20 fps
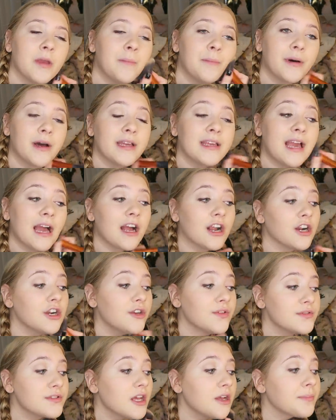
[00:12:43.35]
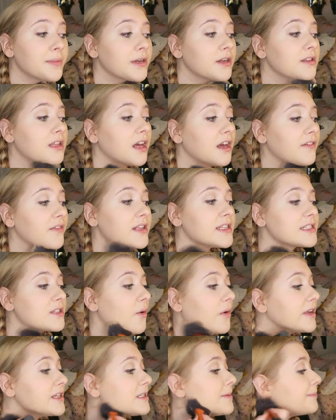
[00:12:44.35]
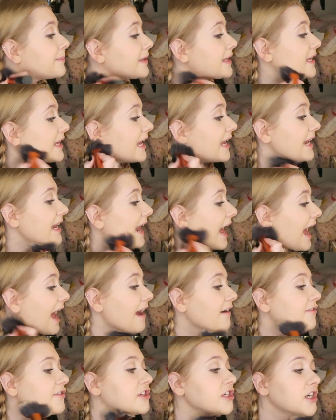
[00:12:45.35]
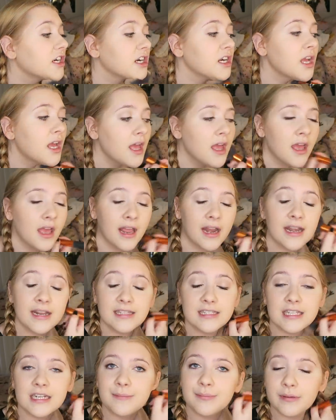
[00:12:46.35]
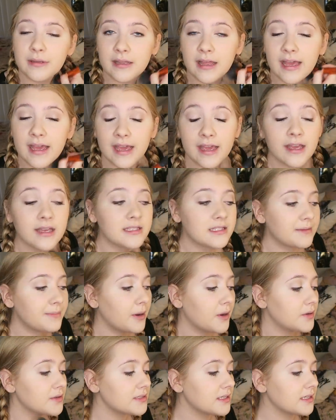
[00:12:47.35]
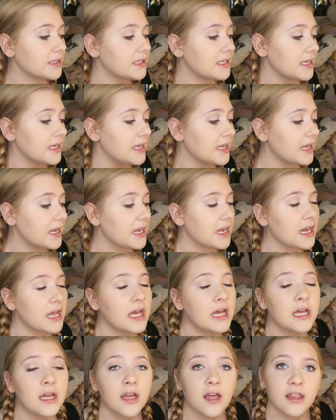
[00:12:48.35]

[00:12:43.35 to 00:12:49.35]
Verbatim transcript: But yeah, her new song Bitter Love, it's going to be in after and it's gonna play supposedly in